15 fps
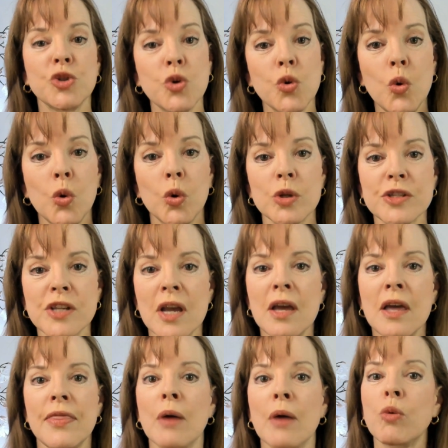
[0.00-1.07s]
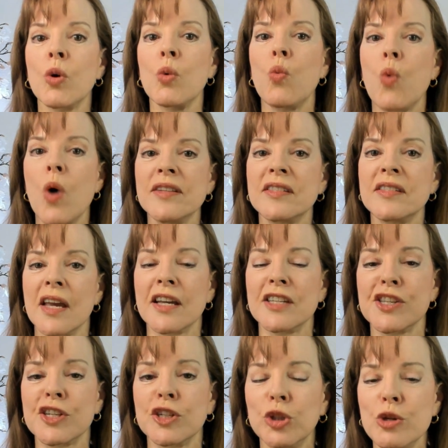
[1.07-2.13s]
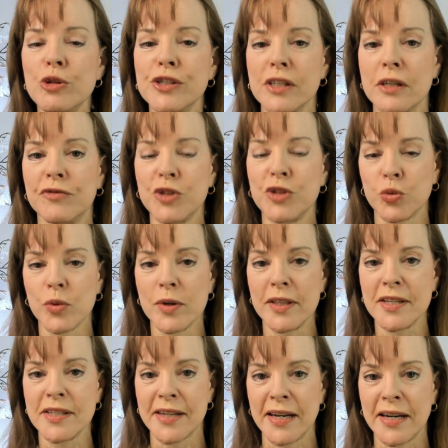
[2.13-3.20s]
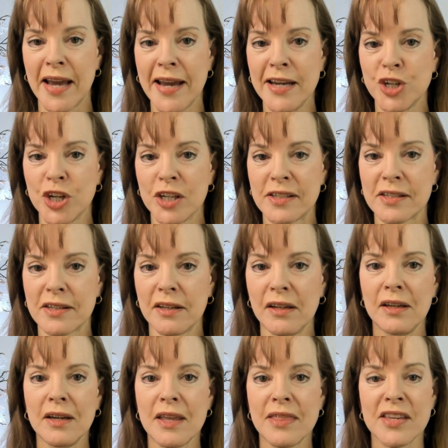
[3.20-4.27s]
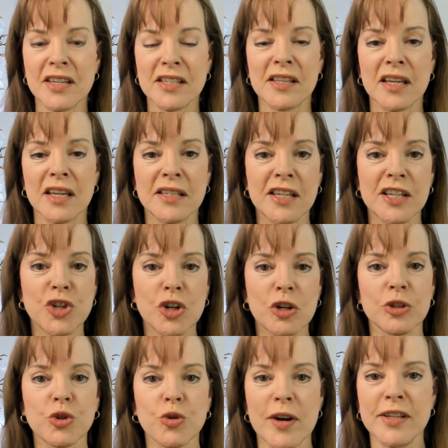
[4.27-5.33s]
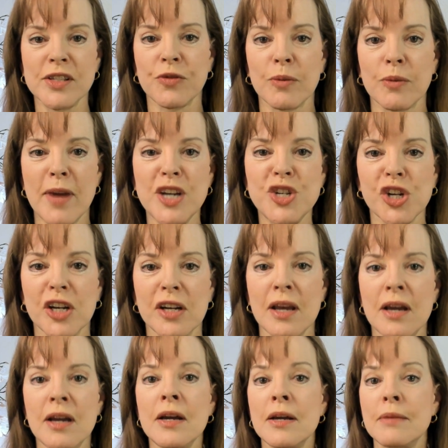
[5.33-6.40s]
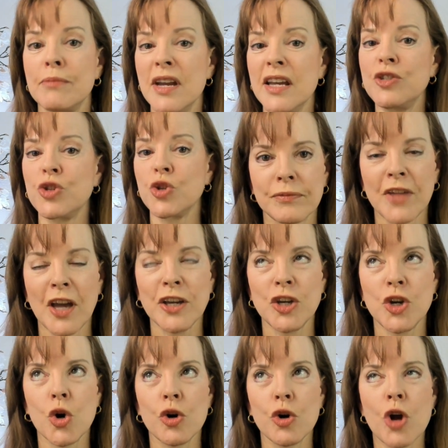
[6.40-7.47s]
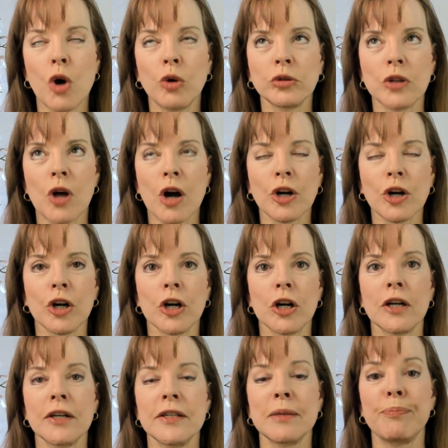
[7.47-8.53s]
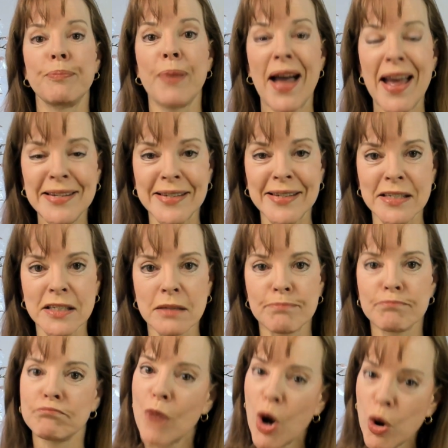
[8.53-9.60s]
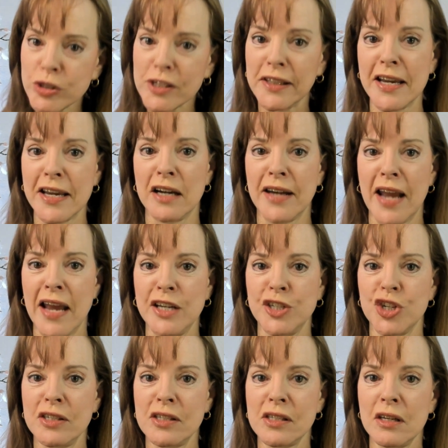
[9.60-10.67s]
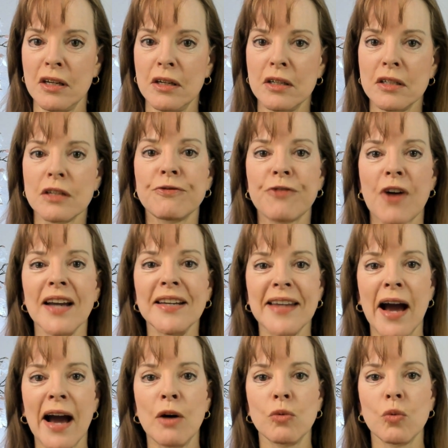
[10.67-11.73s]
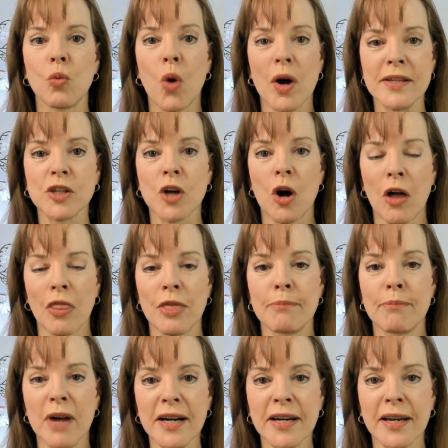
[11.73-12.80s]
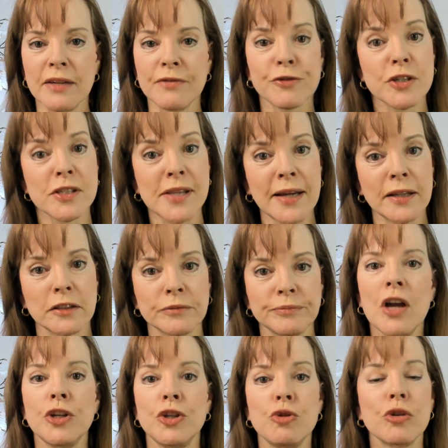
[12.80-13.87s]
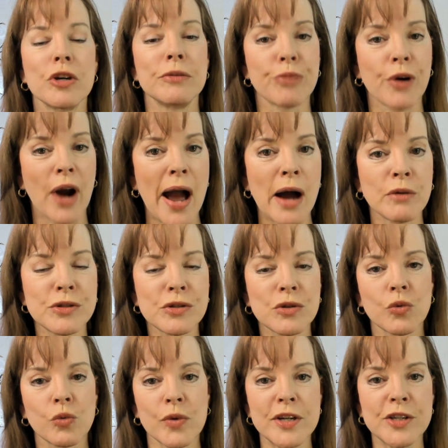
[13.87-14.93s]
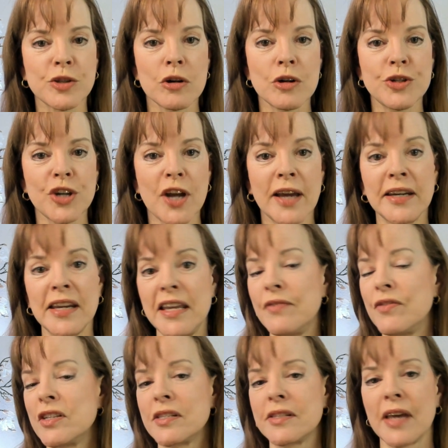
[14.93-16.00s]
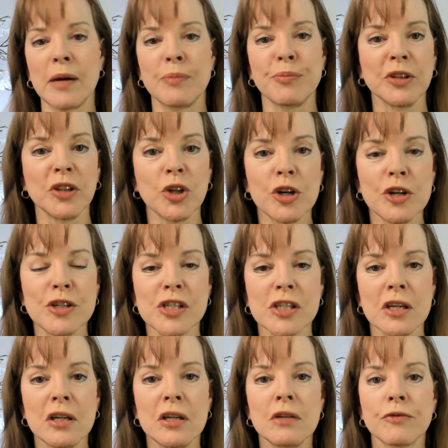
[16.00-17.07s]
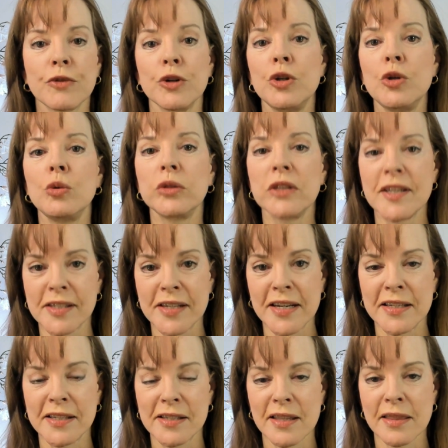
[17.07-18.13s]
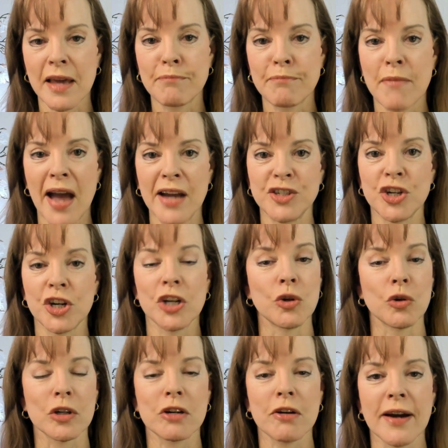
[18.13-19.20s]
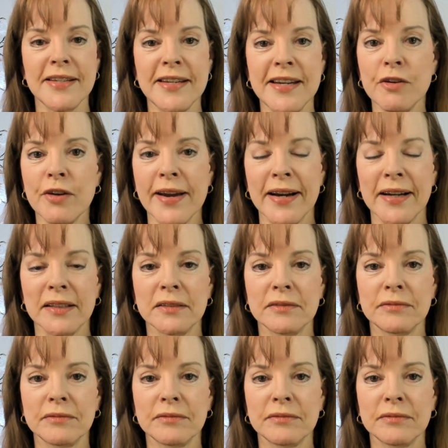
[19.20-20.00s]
tools that were once exclusive to real estate agents. This digital transformation means that you're no longer dependent mostly on agents to find out what's on the market for sale. You can browse, research, and even set up alerts for new listings that match your criteria.